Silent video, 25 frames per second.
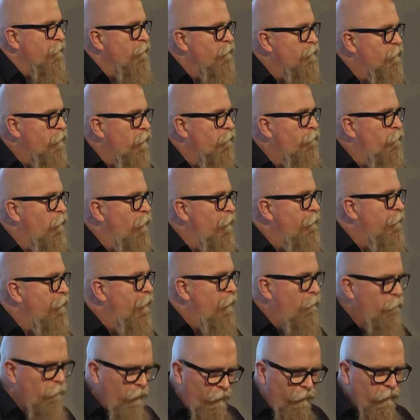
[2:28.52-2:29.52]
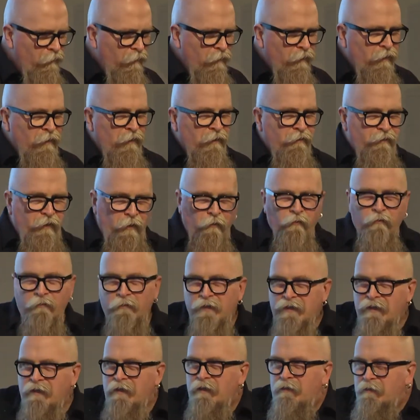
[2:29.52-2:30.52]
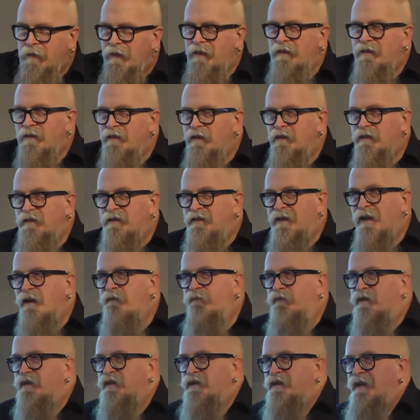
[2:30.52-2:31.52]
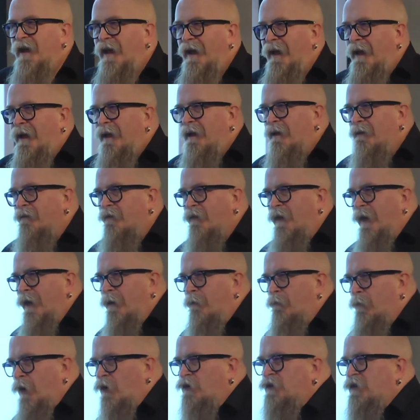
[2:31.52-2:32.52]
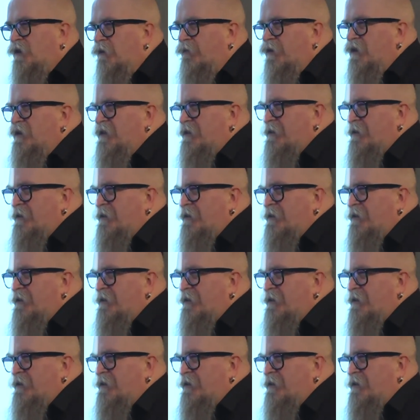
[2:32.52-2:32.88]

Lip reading: and stuff like that, right? So it's safe to say that most of us